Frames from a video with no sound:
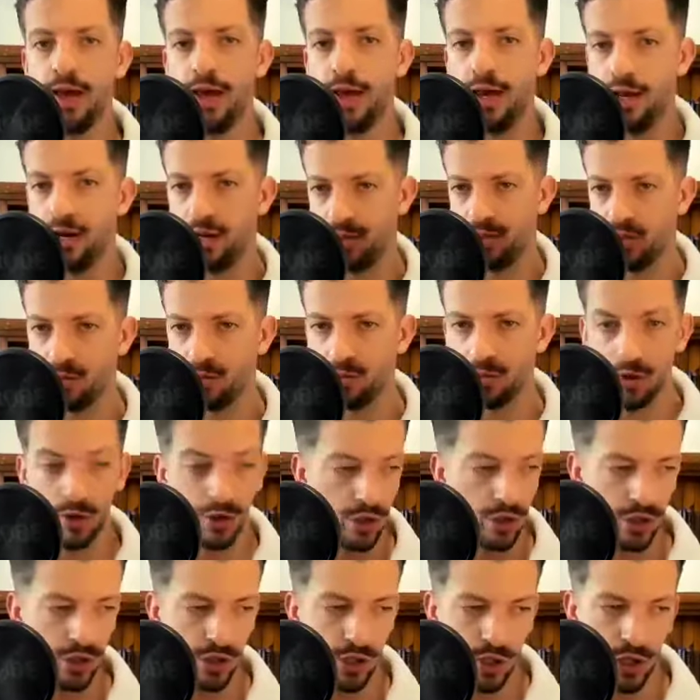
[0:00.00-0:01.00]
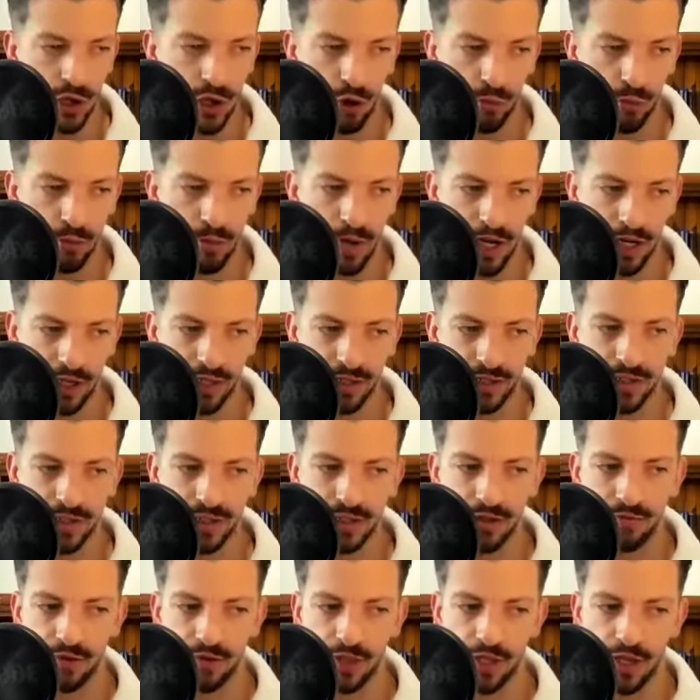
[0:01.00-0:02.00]
And I think the gold market's
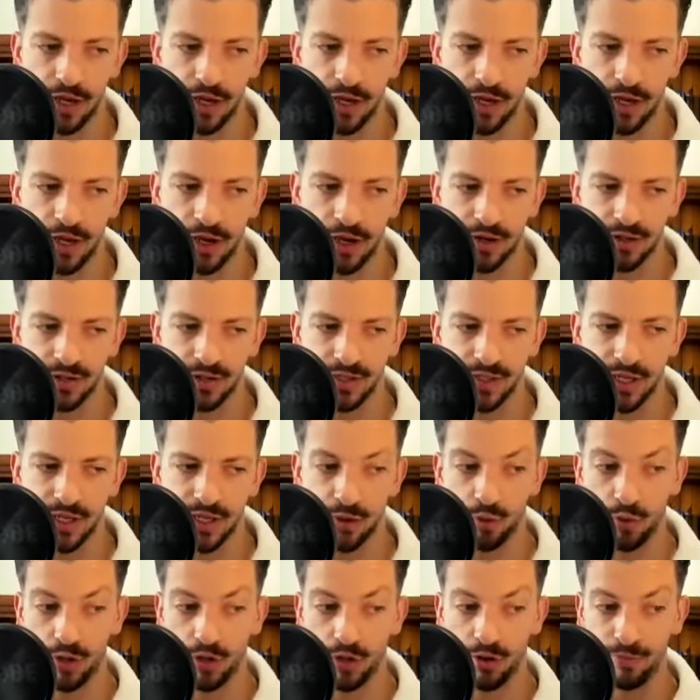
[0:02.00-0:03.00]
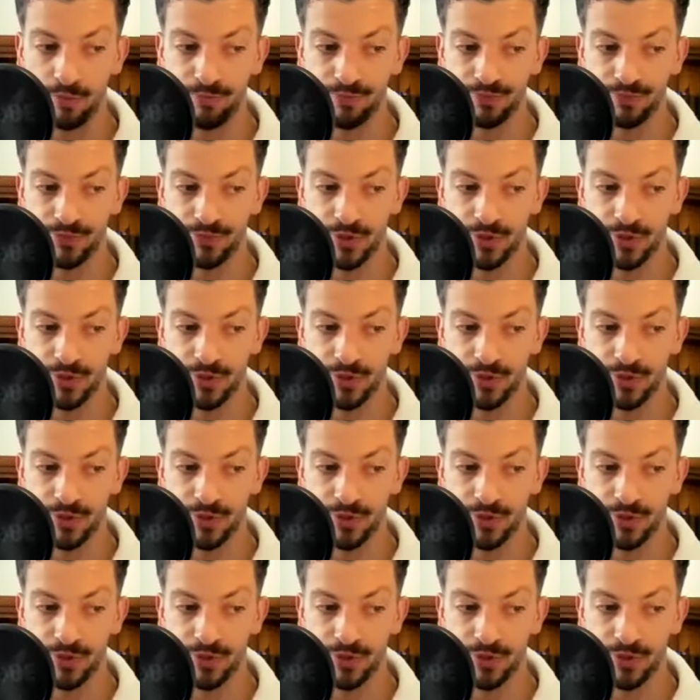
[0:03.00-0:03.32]
sniffing that out and saying, well,